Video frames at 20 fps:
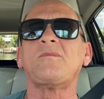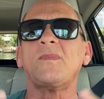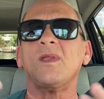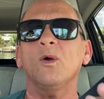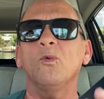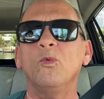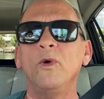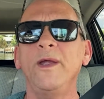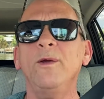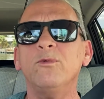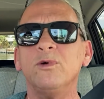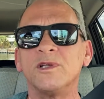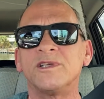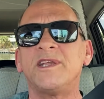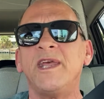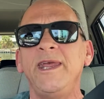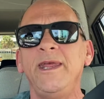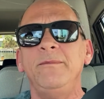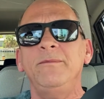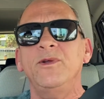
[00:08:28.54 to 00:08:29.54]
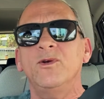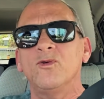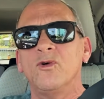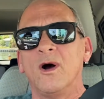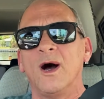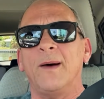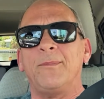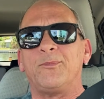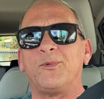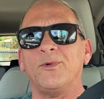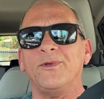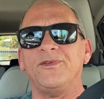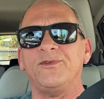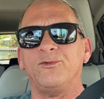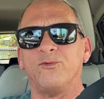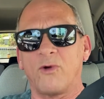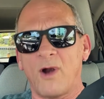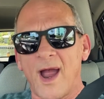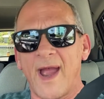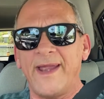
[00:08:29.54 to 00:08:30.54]
We will team you up with
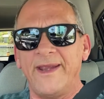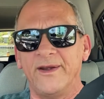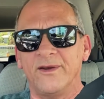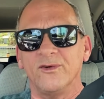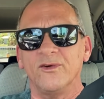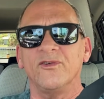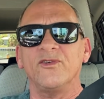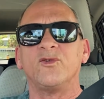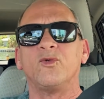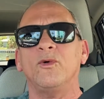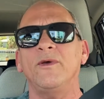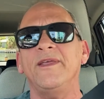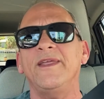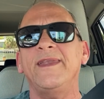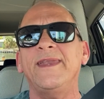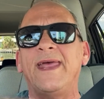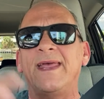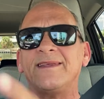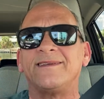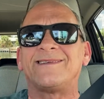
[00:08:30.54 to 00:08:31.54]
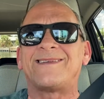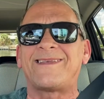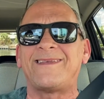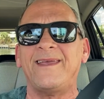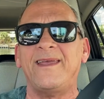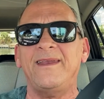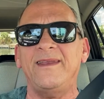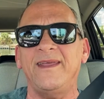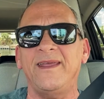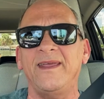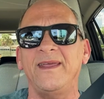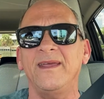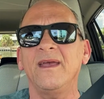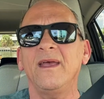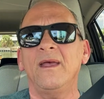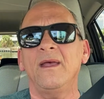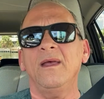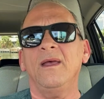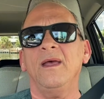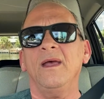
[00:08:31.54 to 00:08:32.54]
riders within that city,
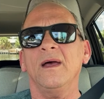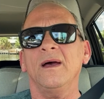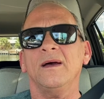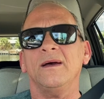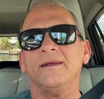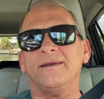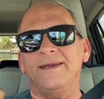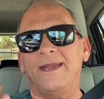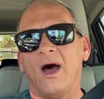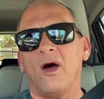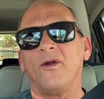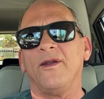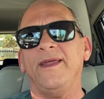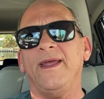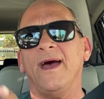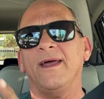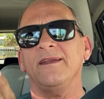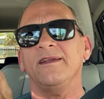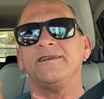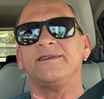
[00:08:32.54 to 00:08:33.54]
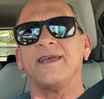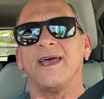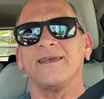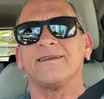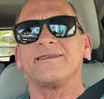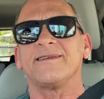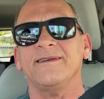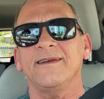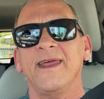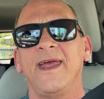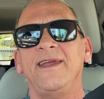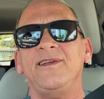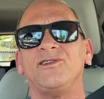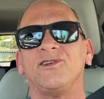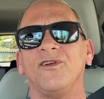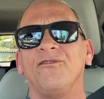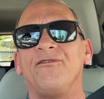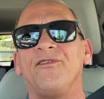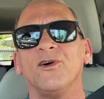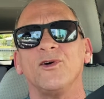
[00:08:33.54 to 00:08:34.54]
not only on a
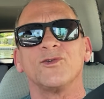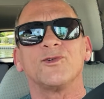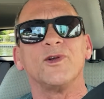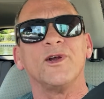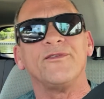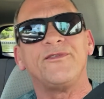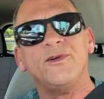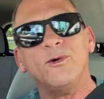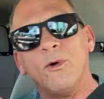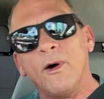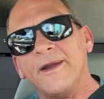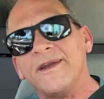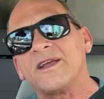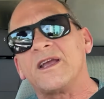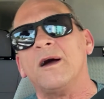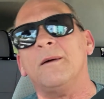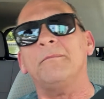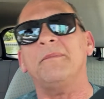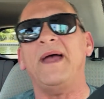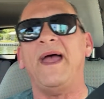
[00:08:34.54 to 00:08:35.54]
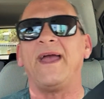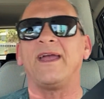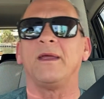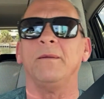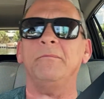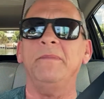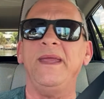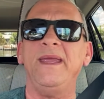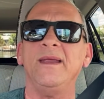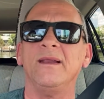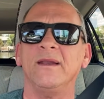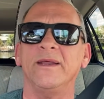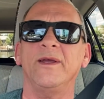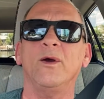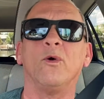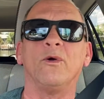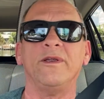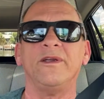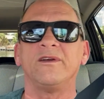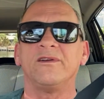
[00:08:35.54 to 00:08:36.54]
destination filter if you want to come back immediately,
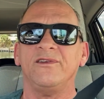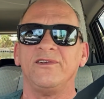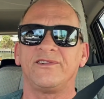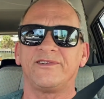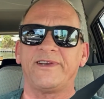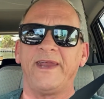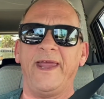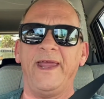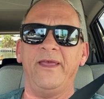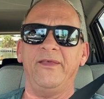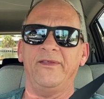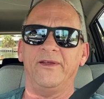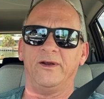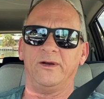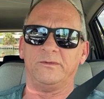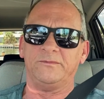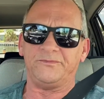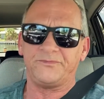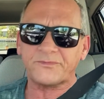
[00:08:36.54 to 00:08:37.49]
or you can stay there